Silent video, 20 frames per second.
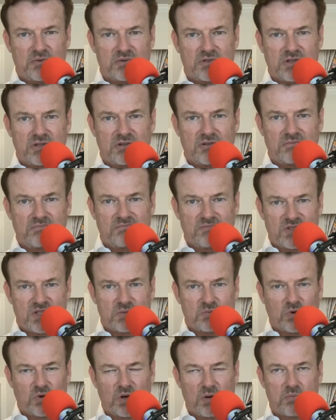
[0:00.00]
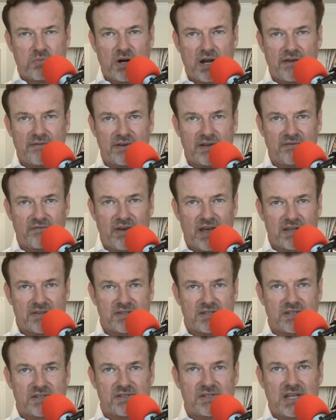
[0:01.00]
to smaller private
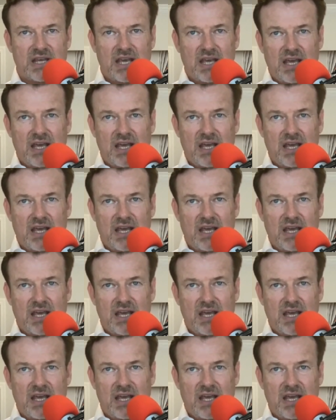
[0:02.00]
investors.